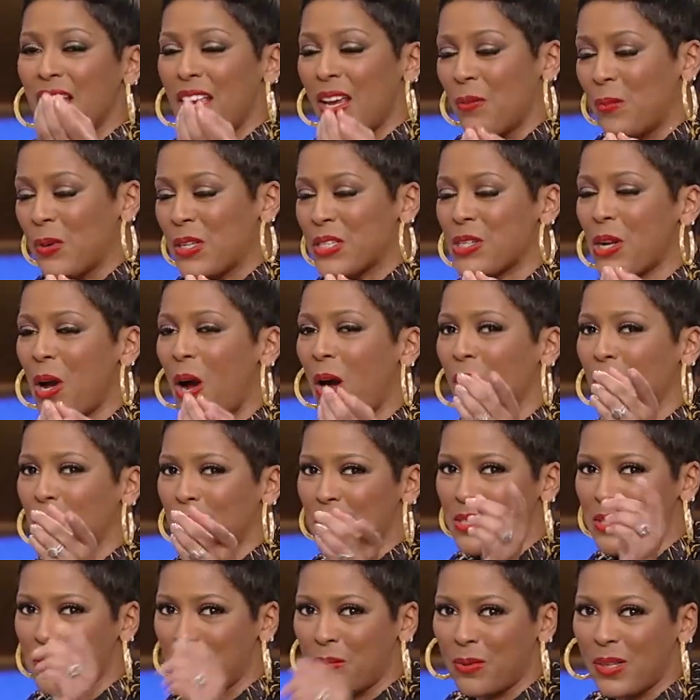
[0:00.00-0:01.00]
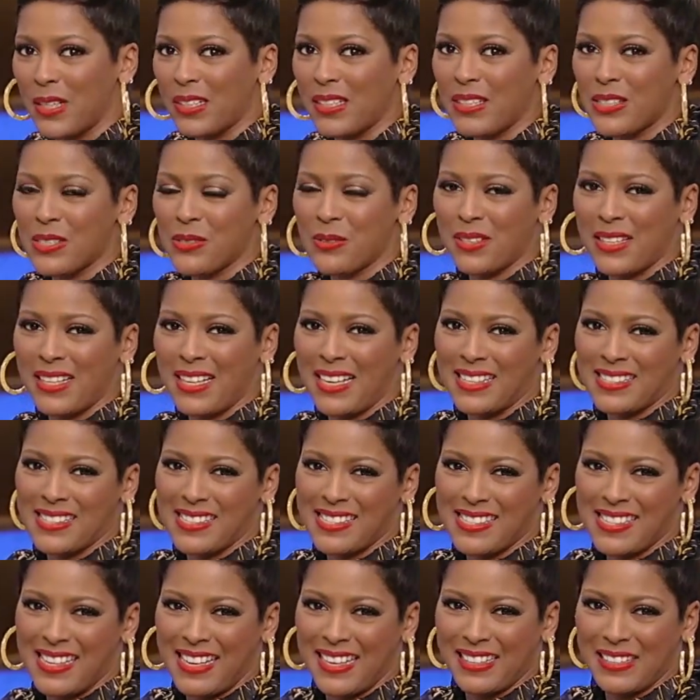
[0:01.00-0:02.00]
And we talk with someone. Here's what they had
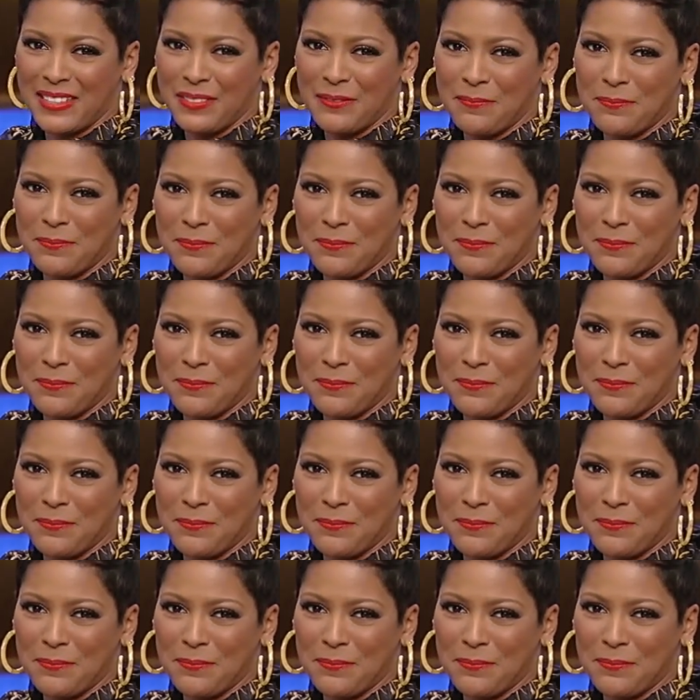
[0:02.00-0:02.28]
to say.